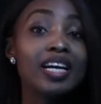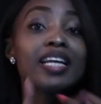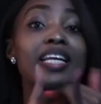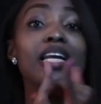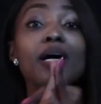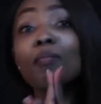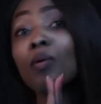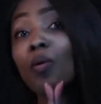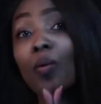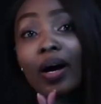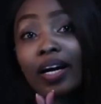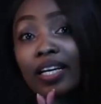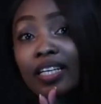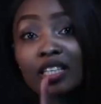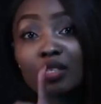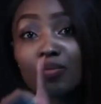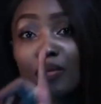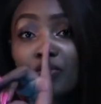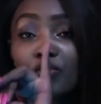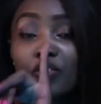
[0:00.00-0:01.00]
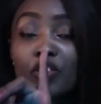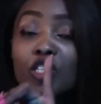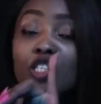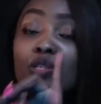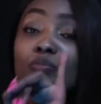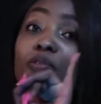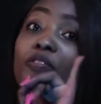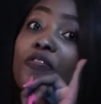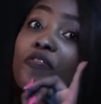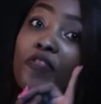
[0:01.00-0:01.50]
number one, it's my
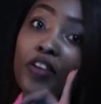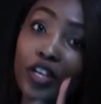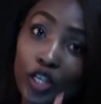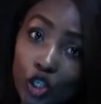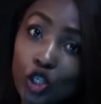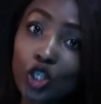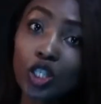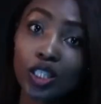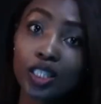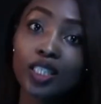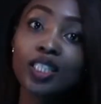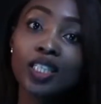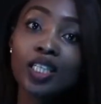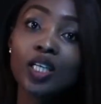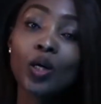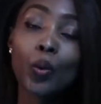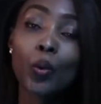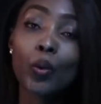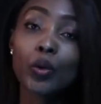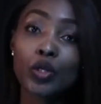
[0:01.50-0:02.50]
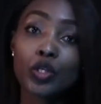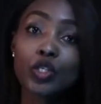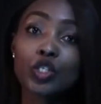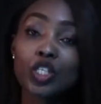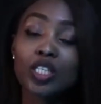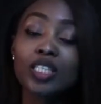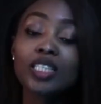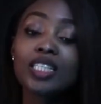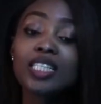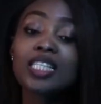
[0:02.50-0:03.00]
first professional
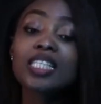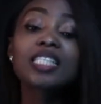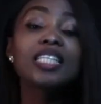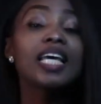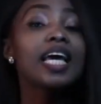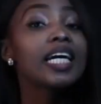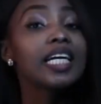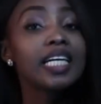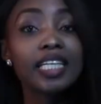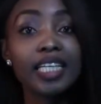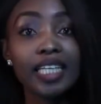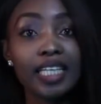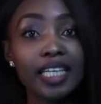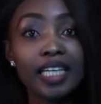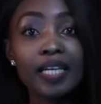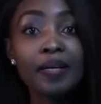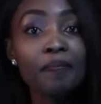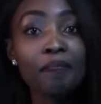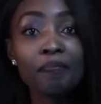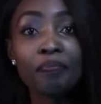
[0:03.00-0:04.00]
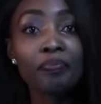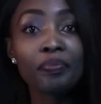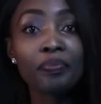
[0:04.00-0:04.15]
audition. Secondly,